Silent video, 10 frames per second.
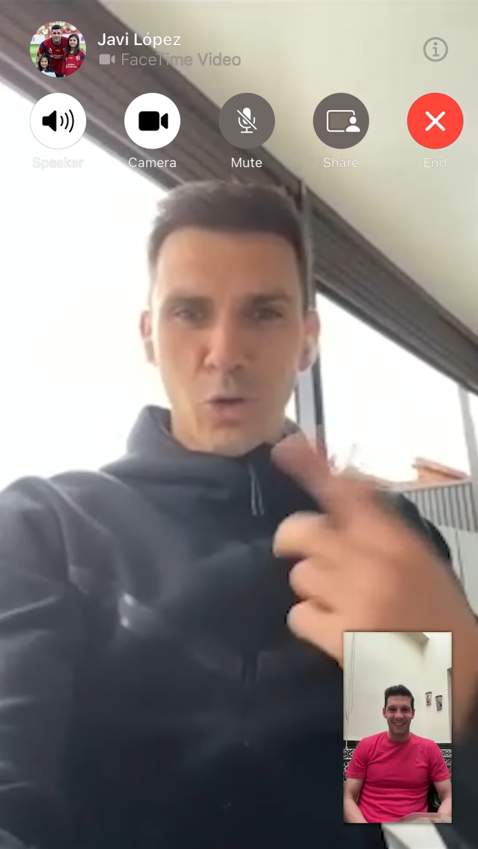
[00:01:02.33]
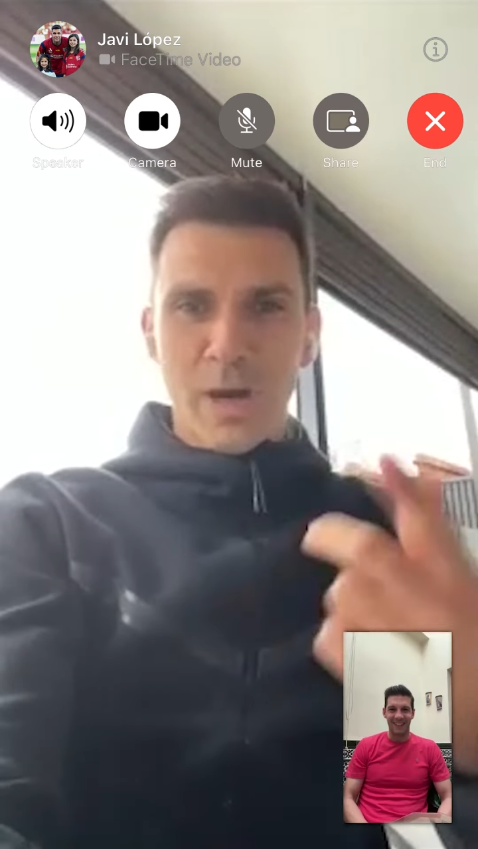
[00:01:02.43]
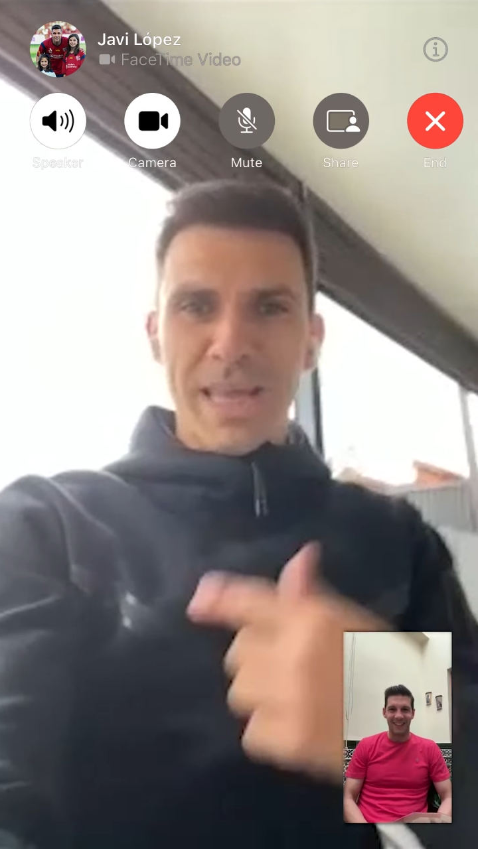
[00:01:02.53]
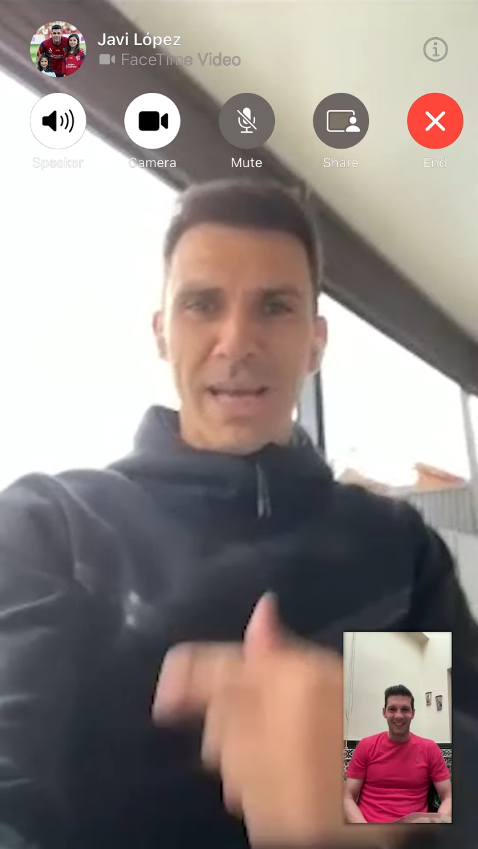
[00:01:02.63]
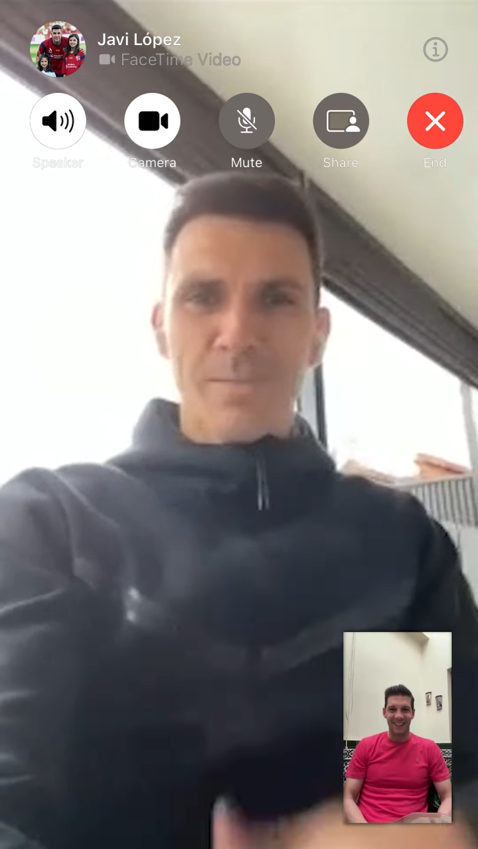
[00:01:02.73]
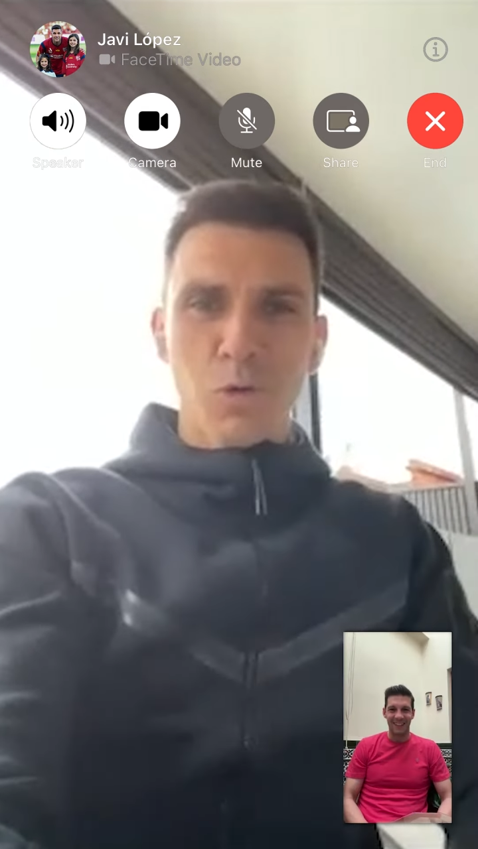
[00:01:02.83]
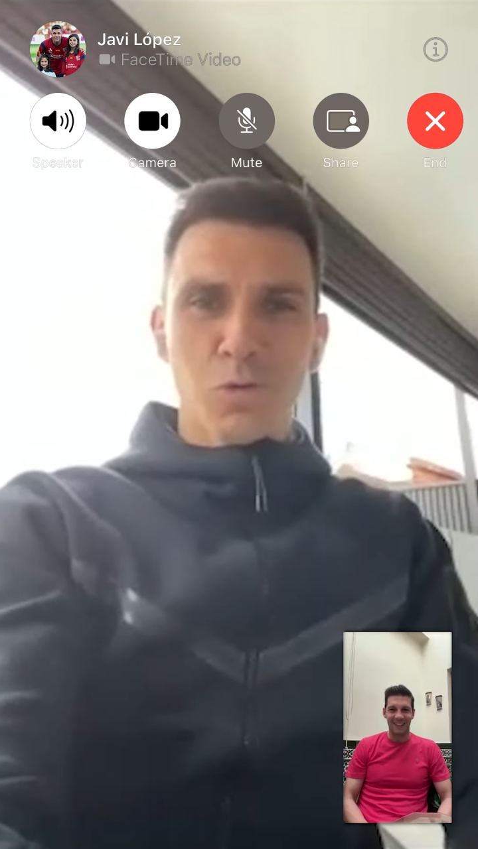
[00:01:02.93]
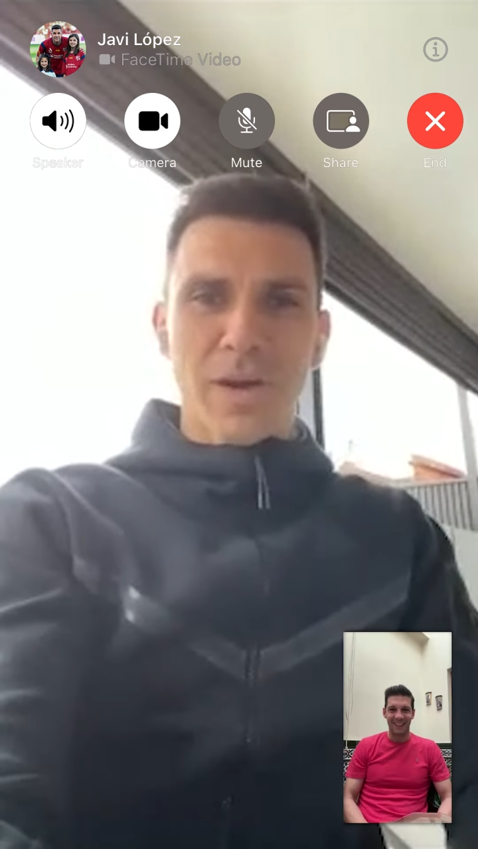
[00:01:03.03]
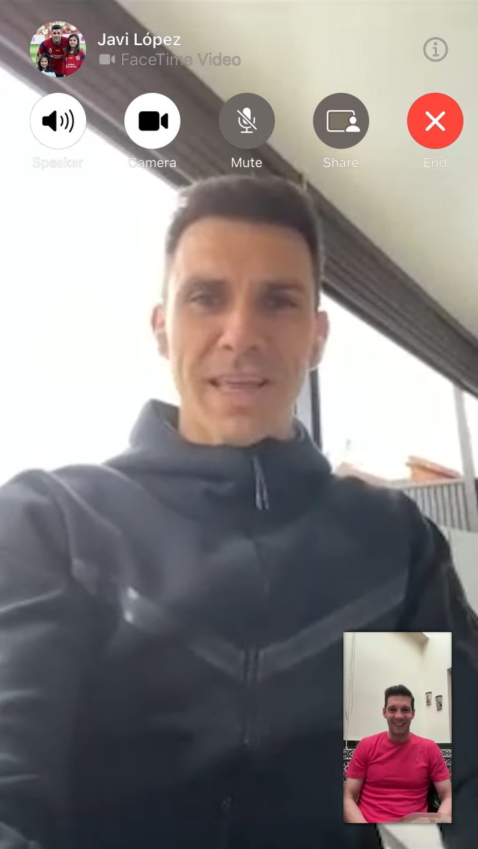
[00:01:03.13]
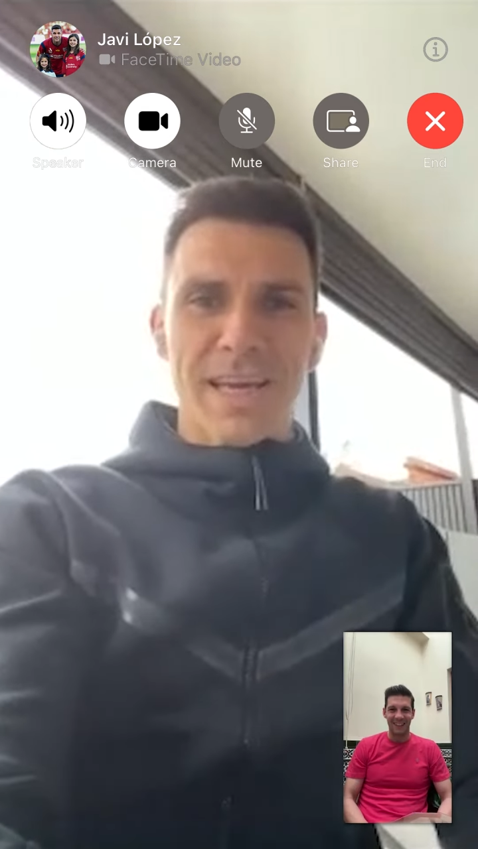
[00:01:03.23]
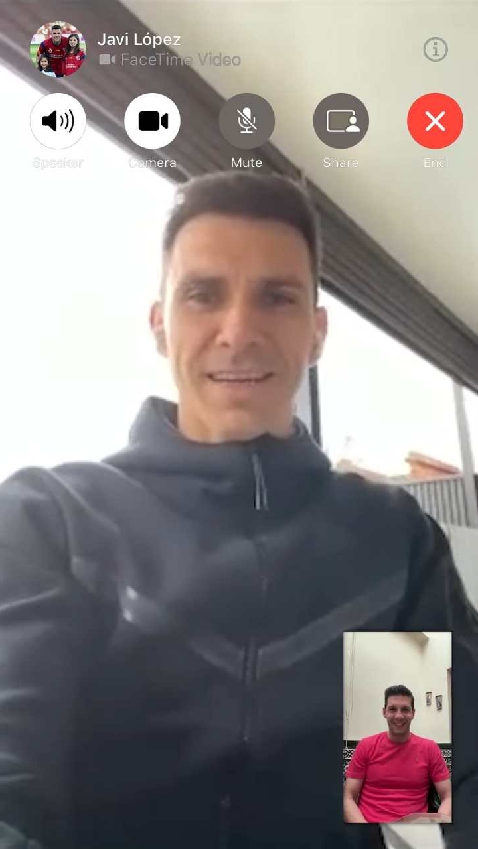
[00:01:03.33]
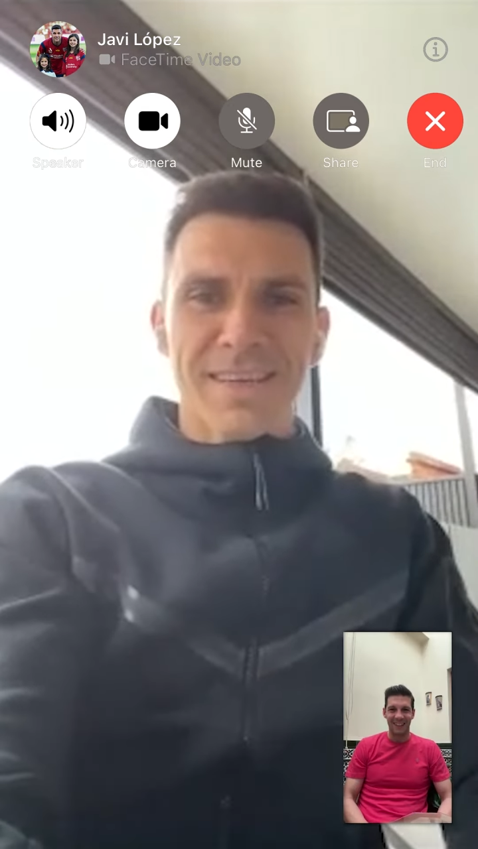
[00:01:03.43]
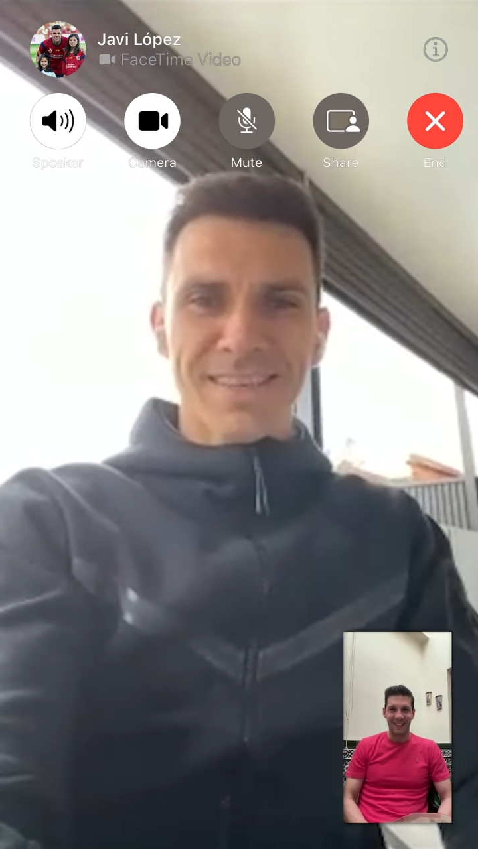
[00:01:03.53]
together, both together.